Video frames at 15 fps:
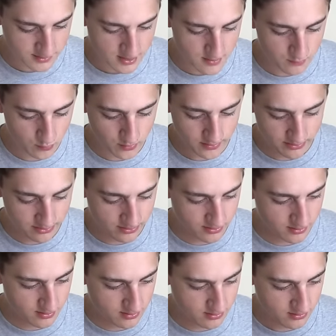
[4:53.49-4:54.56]
come with
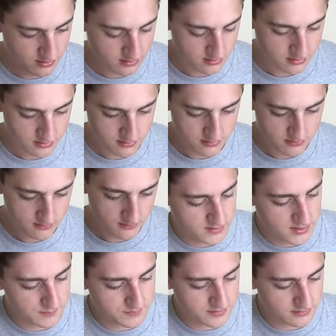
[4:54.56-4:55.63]
the
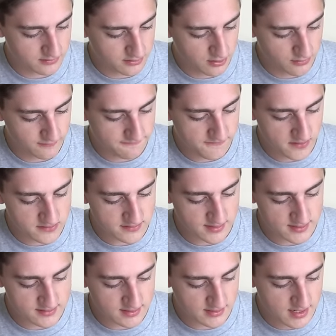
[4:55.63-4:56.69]
Tips and go to
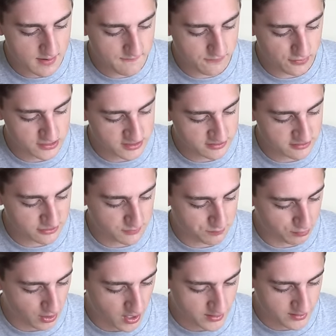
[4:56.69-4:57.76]
funslice.com for additional
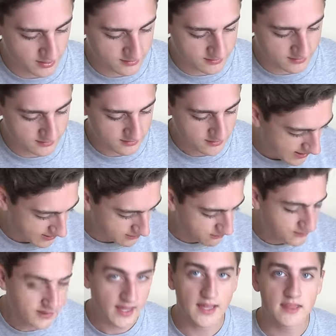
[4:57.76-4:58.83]
products. I
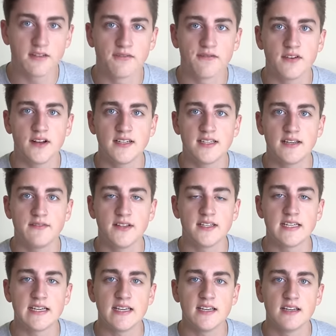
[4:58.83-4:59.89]
don't get the free
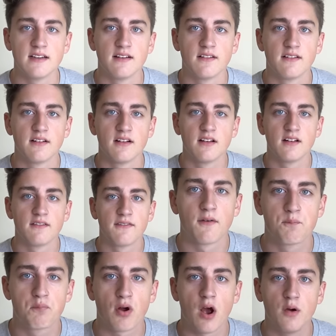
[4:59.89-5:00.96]
DVD for
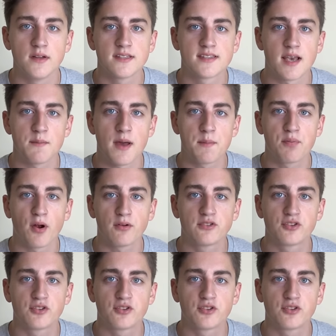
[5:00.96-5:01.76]
pro and semi-pro